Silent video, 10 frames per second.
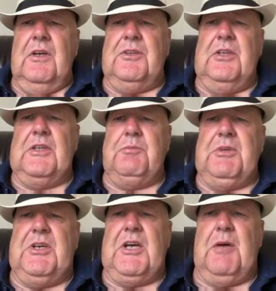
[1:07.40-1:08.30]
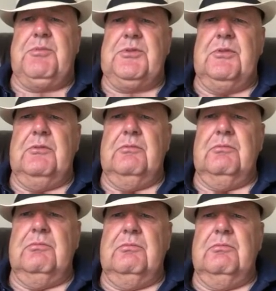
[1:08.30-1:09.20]
I think them niqabs,
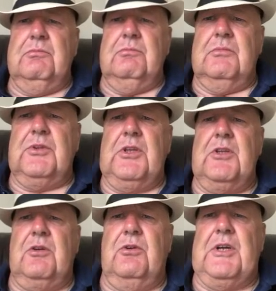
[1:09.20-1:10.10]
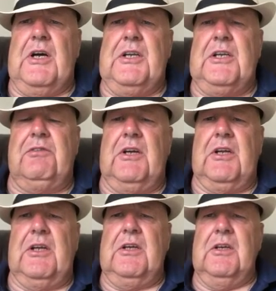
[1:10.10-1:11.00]
I think they're a good idea,
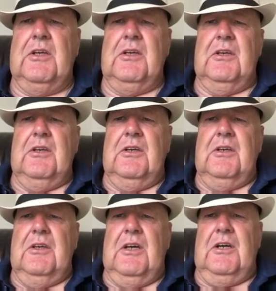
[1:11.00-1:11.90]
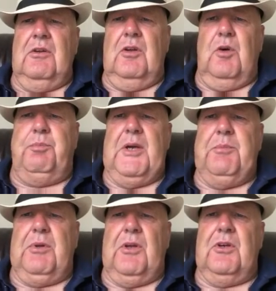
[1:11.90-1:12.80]
really. And a lot of
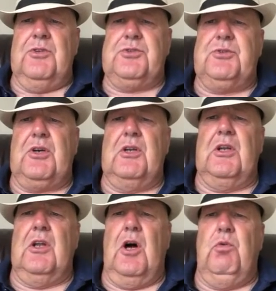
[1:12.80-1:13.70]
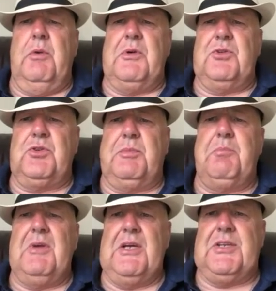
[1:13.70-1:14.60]
people, certainly a lot of women, should be
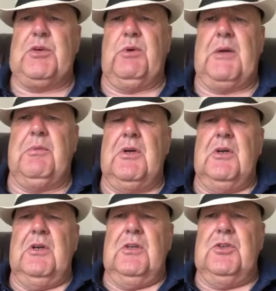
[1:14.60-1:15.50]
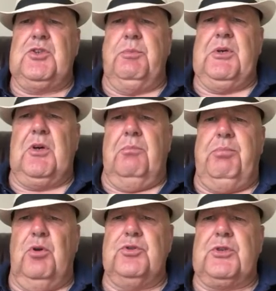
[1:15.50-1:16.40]
made to wear them. They should be
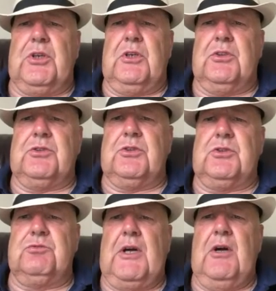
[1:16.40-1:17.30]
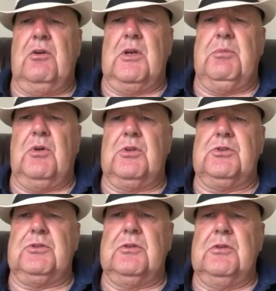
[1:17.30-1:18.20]
compulsory because they're some right ugly
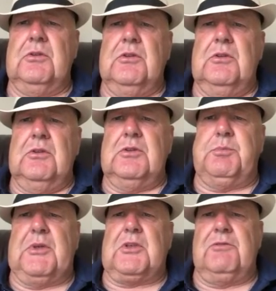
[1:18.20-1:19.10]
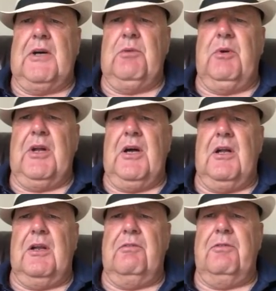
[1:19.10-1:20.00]
buggers, especially around where
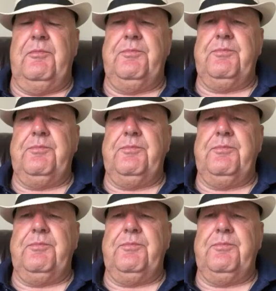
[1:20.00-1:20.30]
I live.